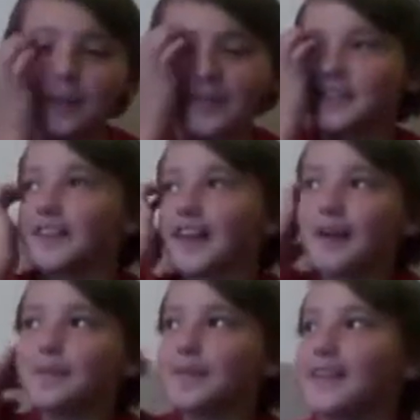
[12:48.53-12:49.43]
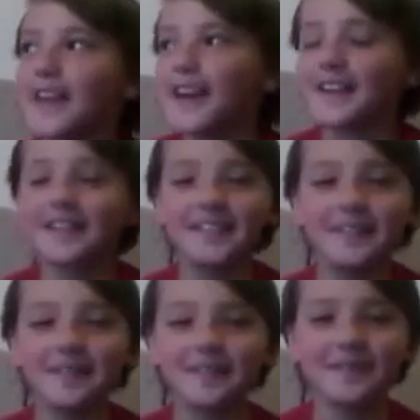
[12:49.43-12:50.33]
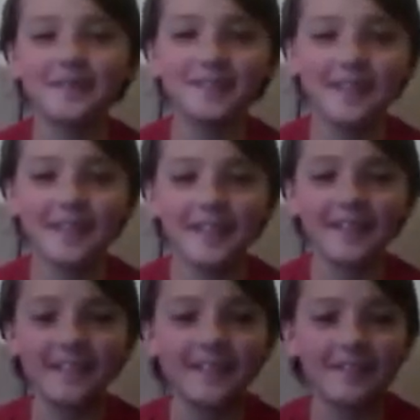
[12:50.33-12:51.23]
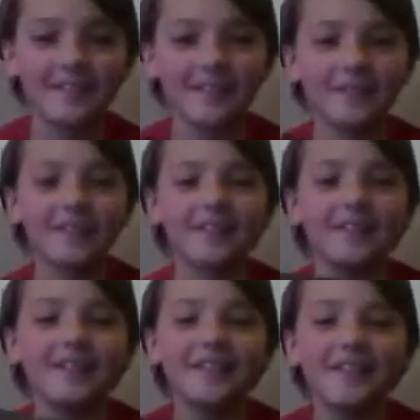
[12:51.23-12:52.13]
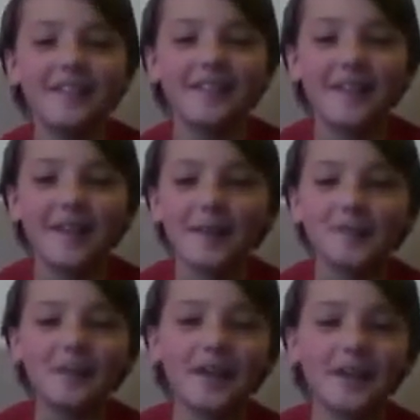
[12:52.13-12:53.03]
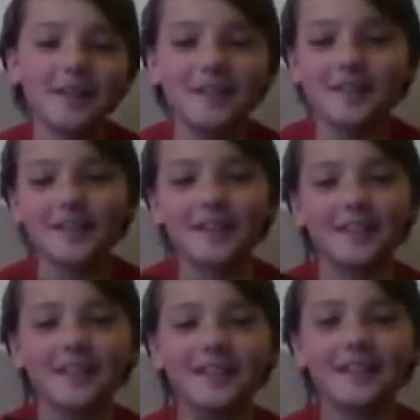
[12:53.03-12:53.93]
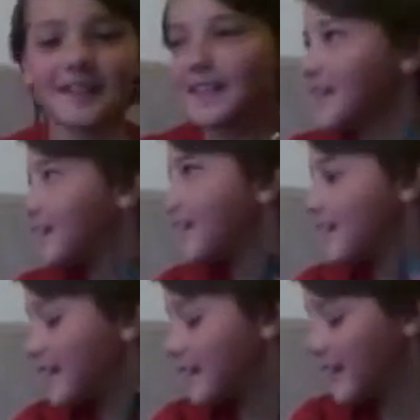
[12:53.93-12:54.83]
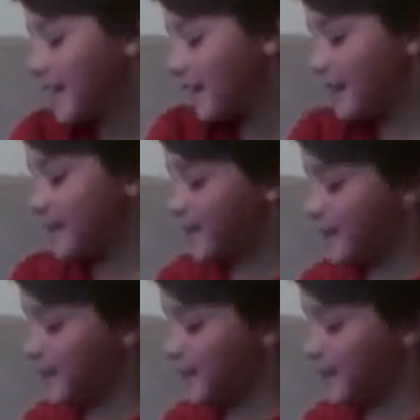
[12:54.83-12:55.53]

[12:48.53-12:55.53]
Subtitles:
what's gonna happen next. They're really a page turner. And